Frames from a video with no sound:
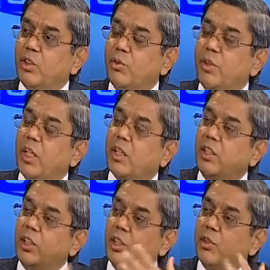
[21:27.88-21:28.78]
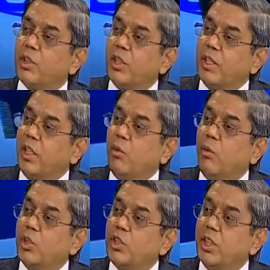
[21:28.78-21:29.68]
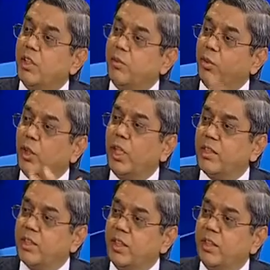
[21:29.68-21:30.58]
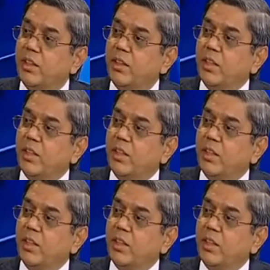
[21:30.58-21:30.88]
So we are continuously now watching and forecasting